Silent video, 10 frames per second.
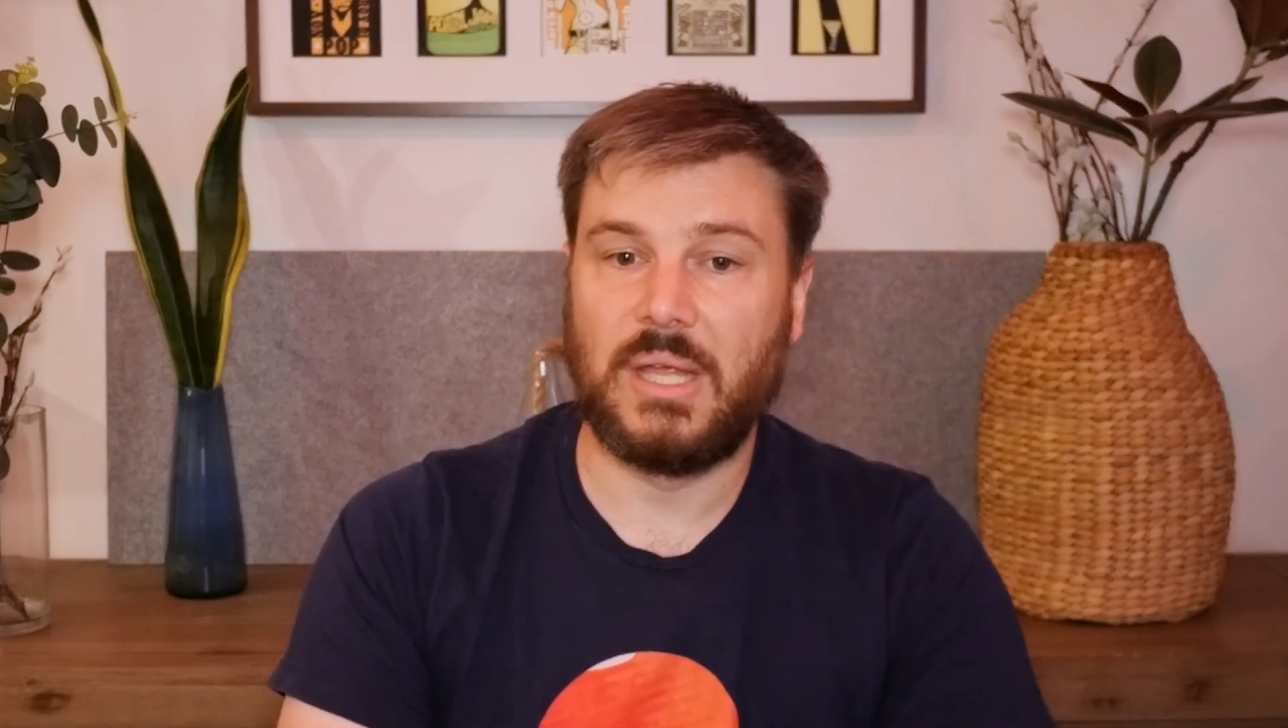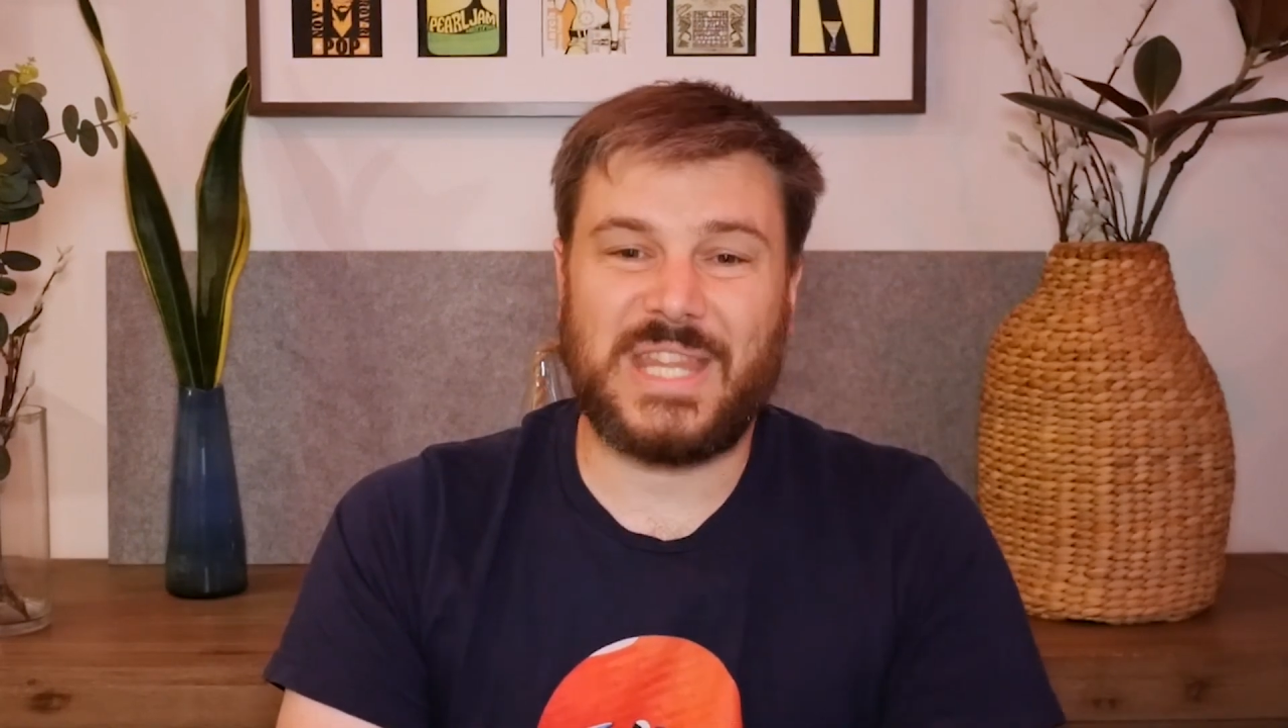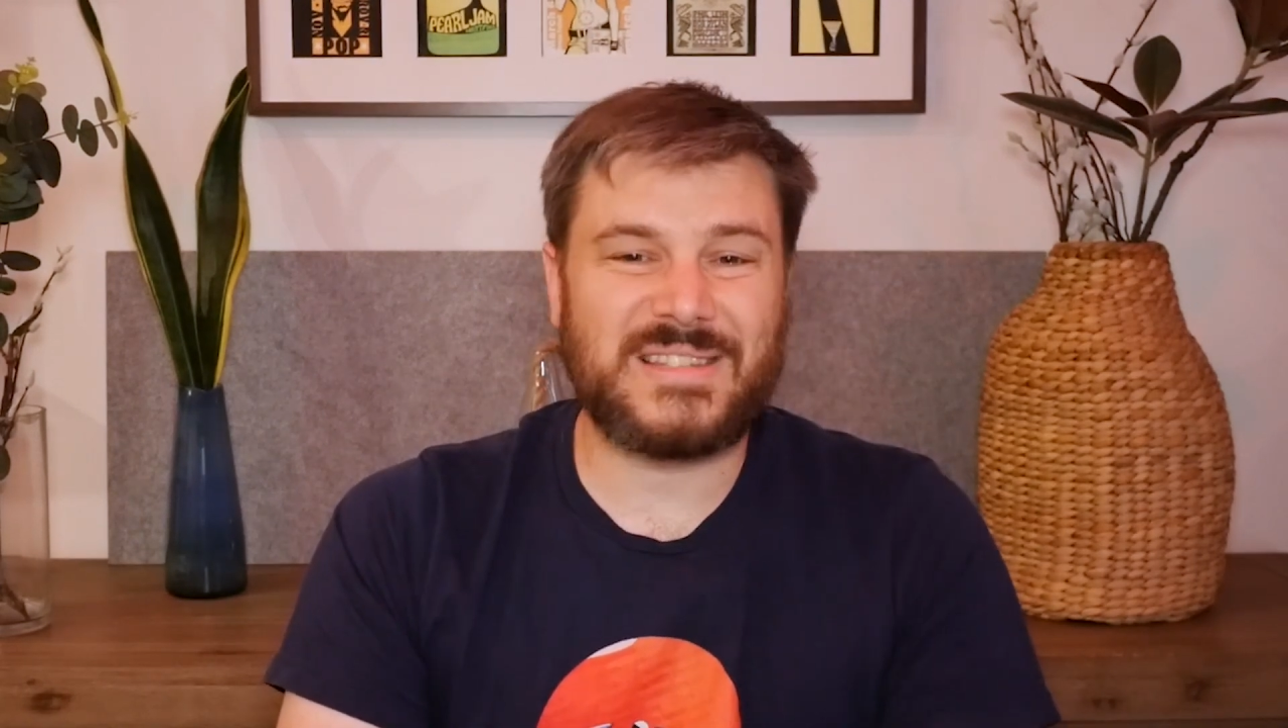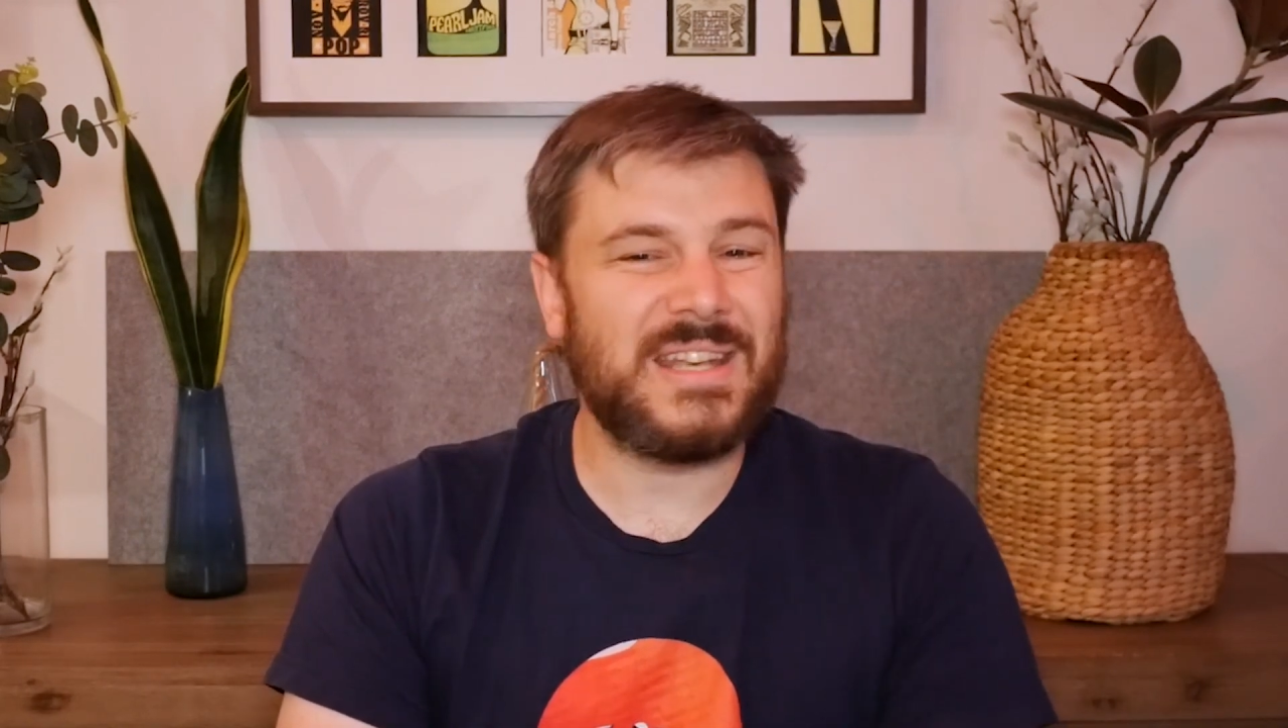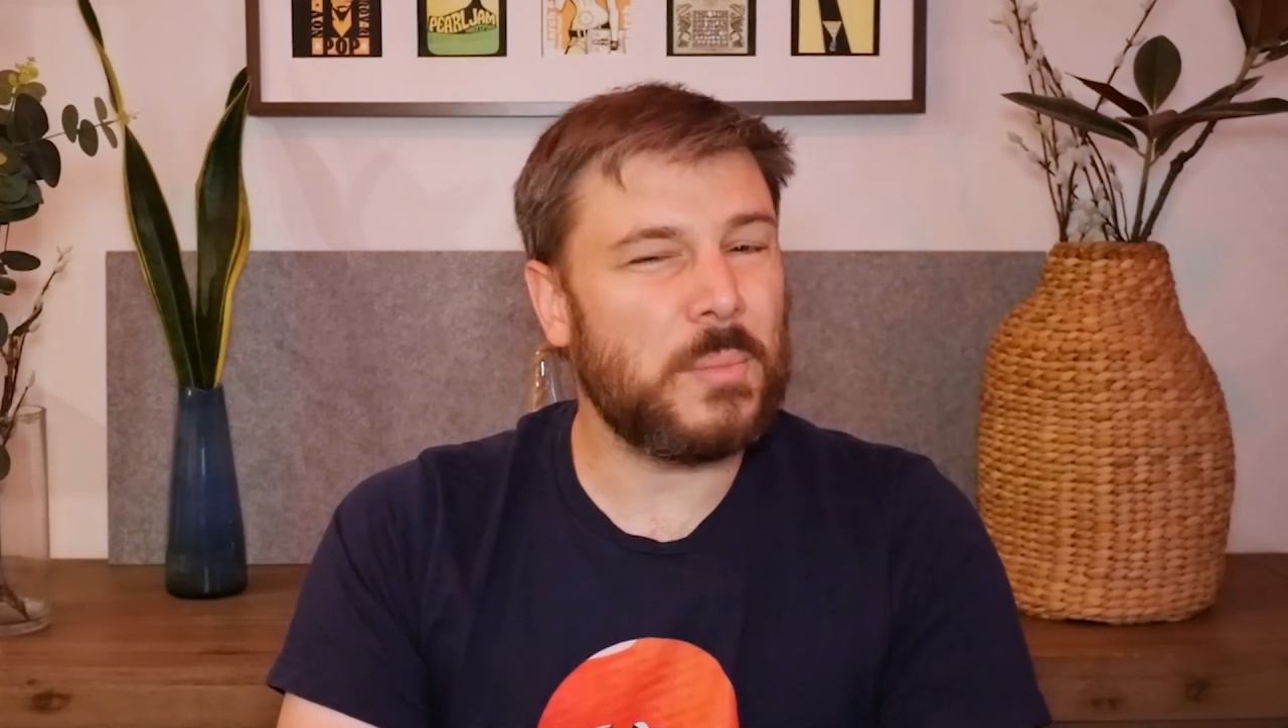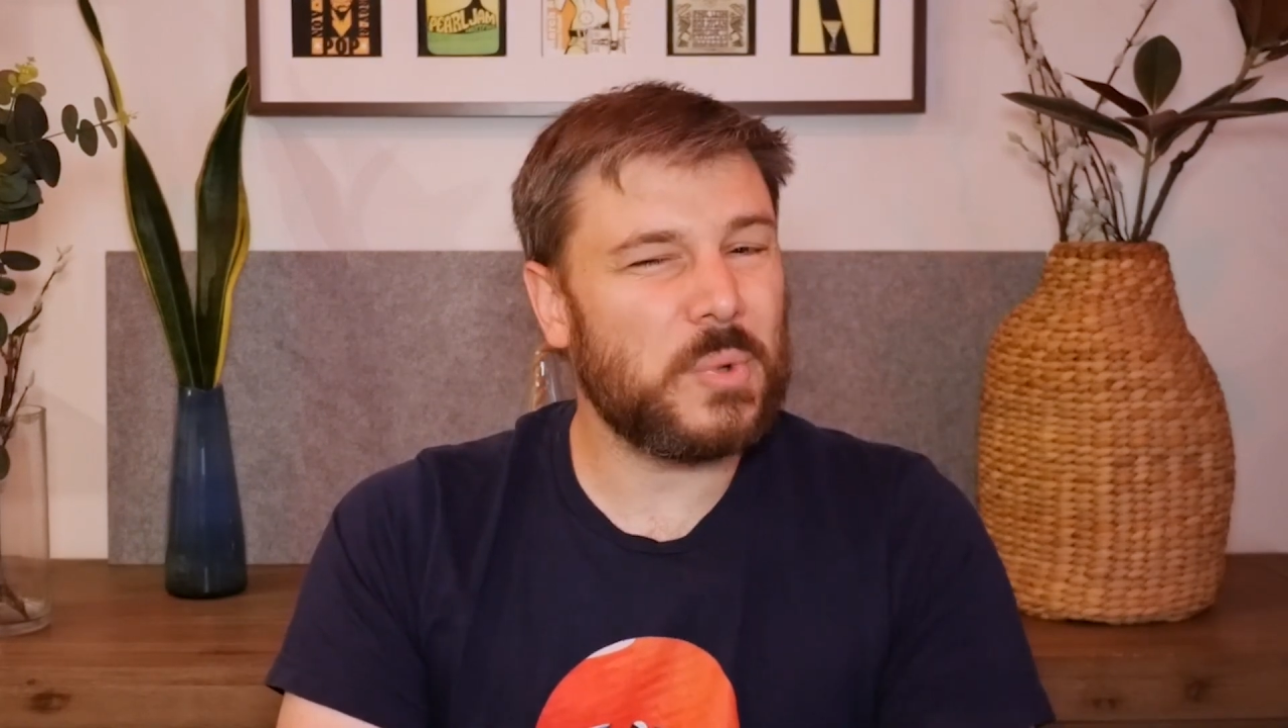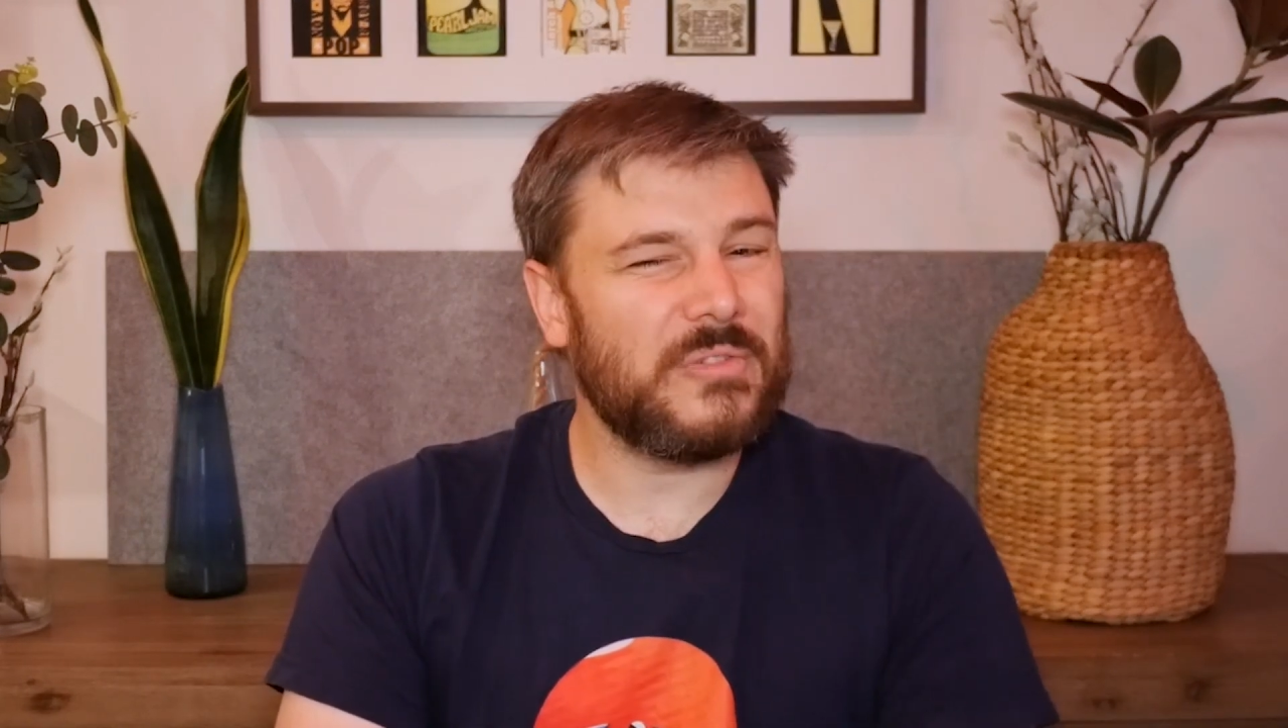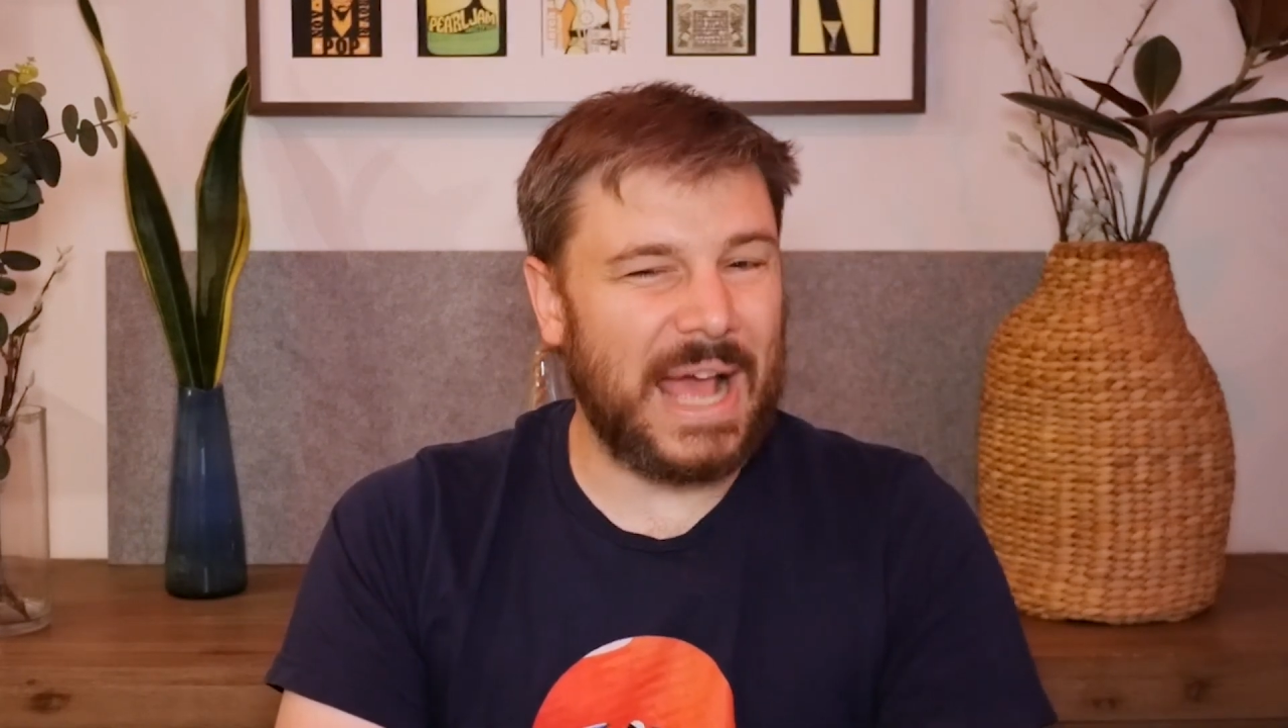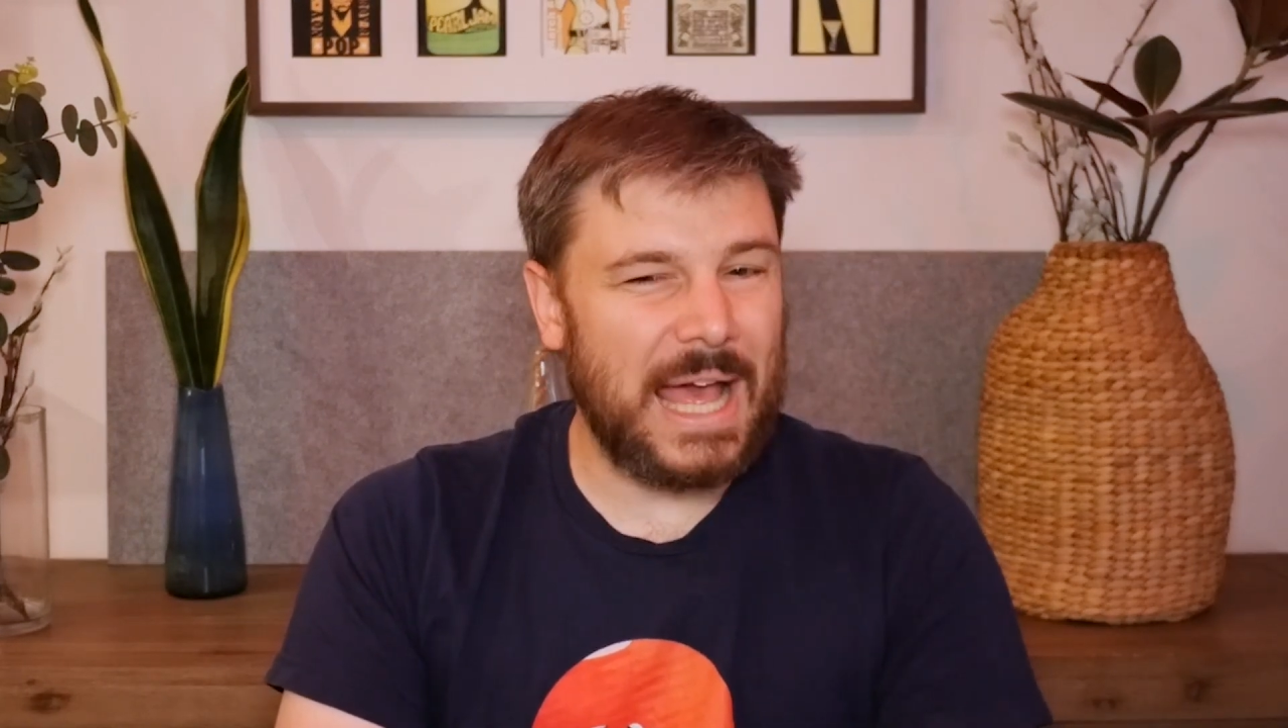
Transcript: There's a number of